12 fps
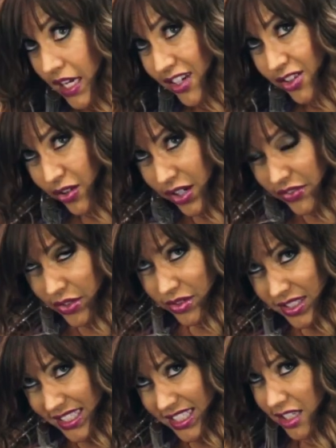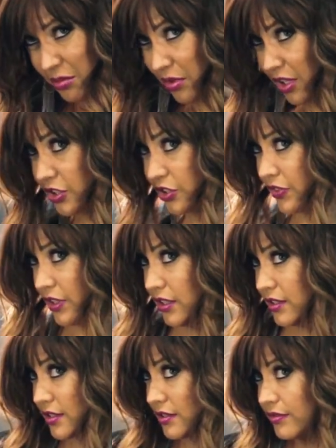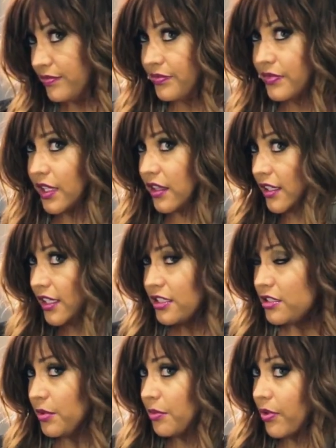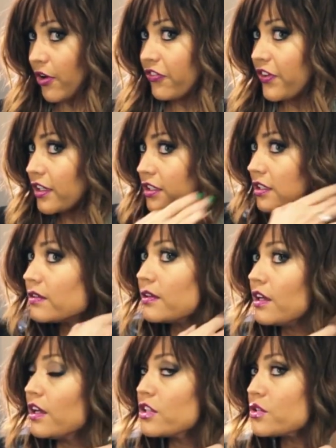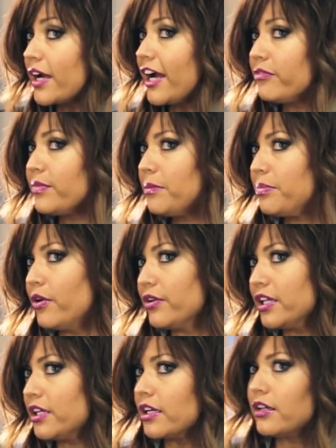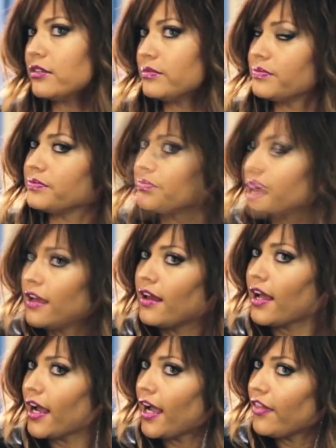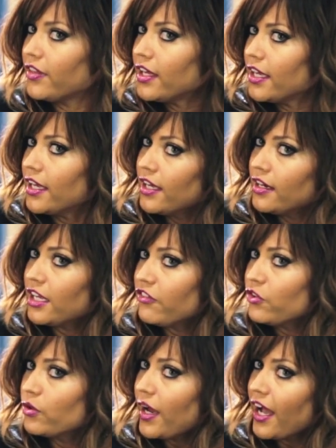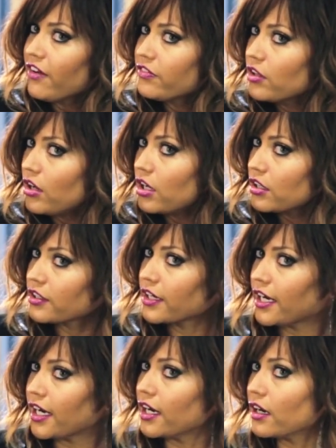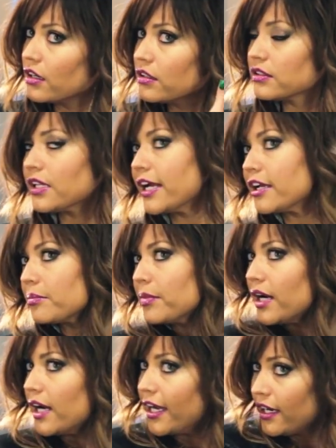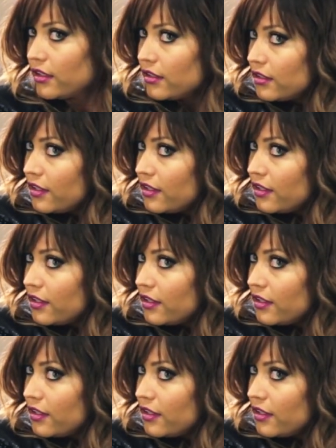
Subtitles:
And you don't even really need a brush for this. Nothing needs to be perfect. So I have my pony here. And then if you have longer hair, like mine,